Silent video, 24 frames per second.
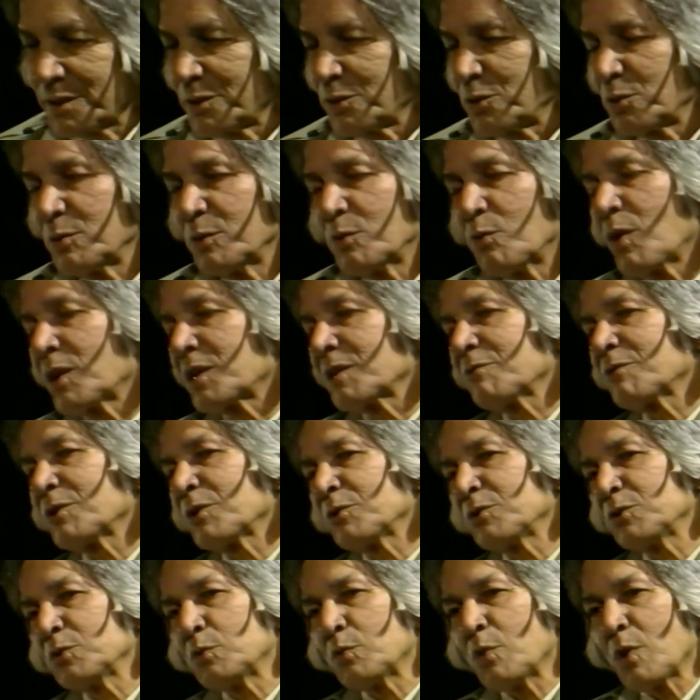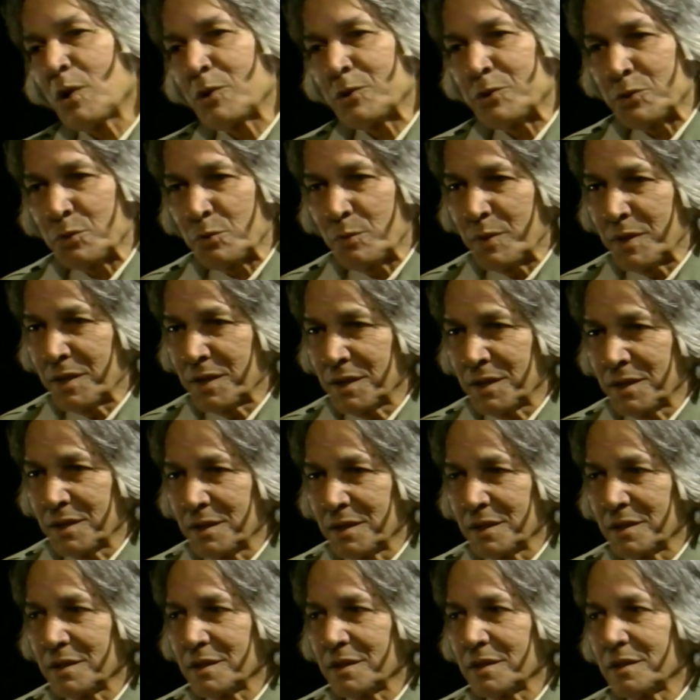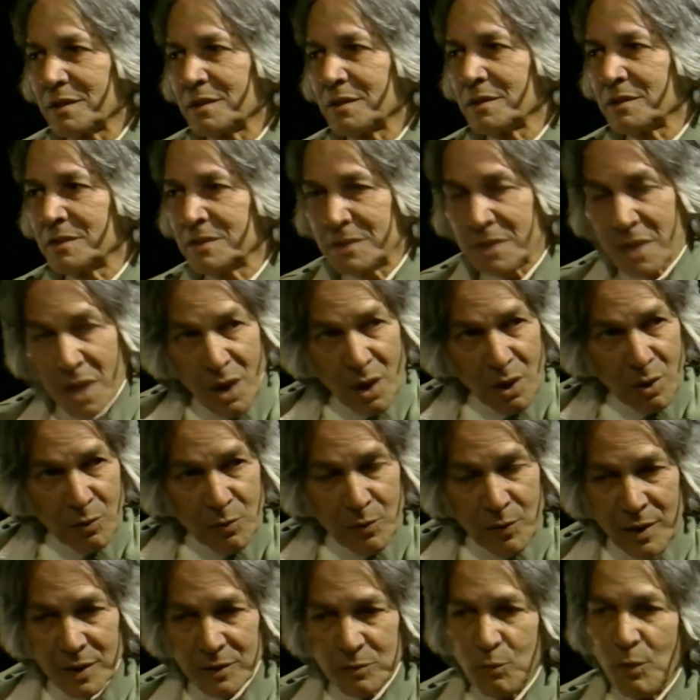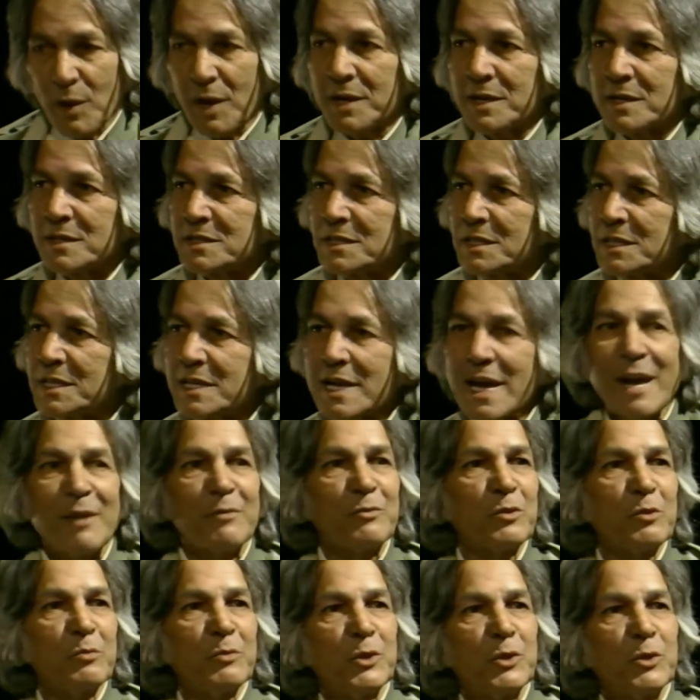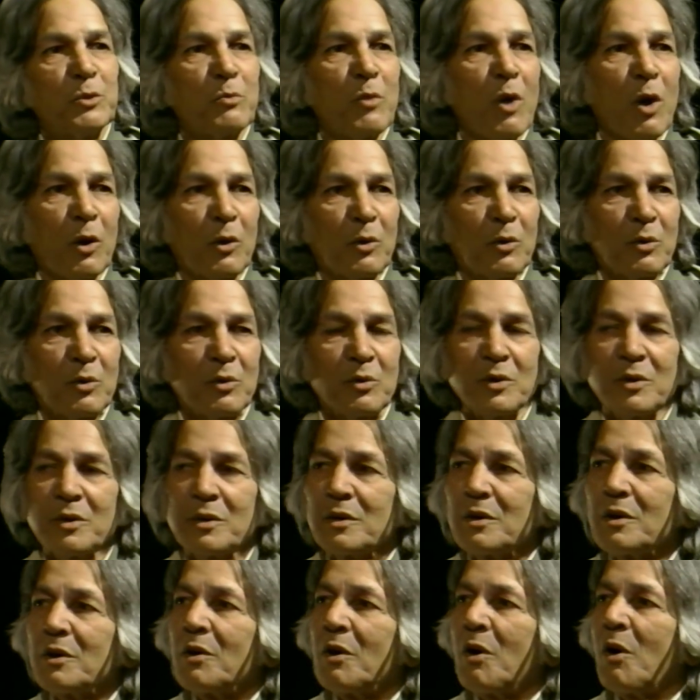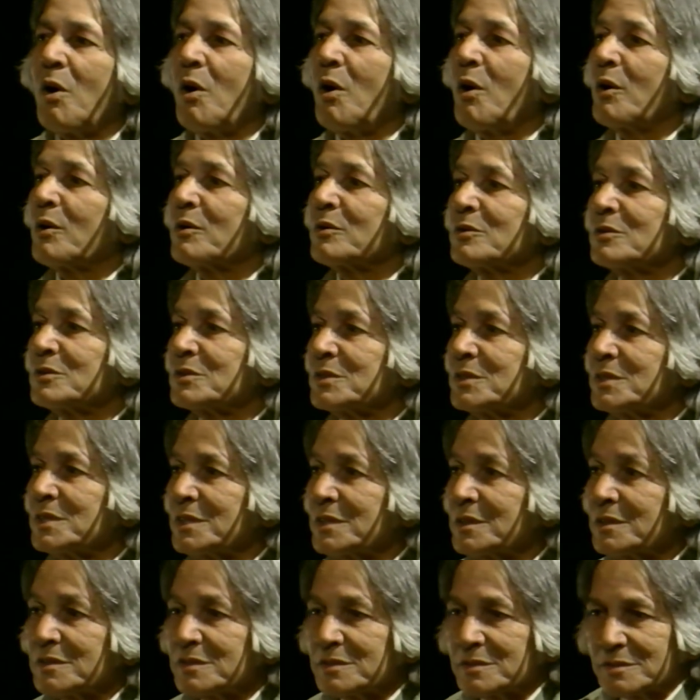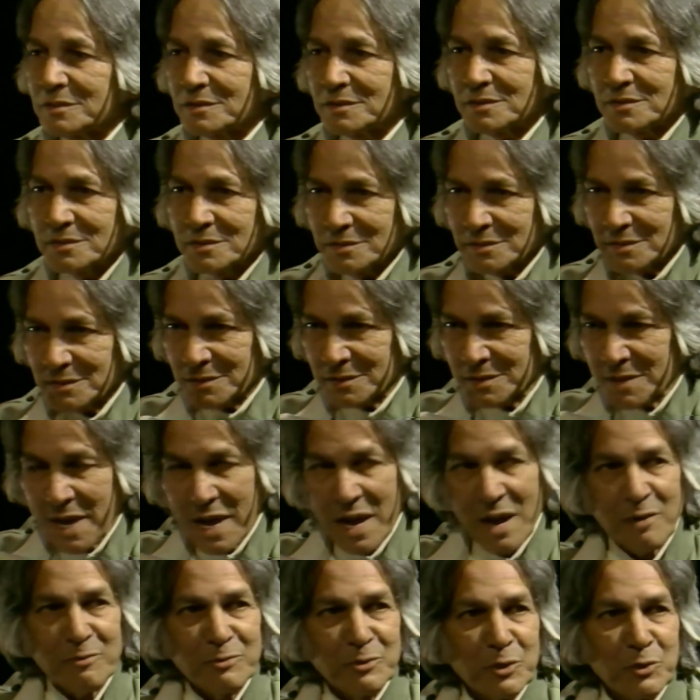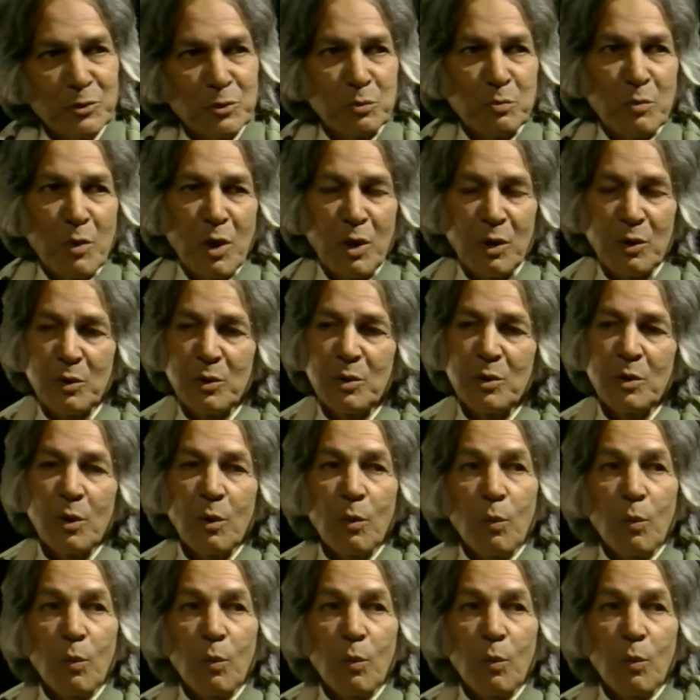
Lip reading: to be whatever you want to be now, and why does it have to be tomorrow or, you see, day after tomorrow?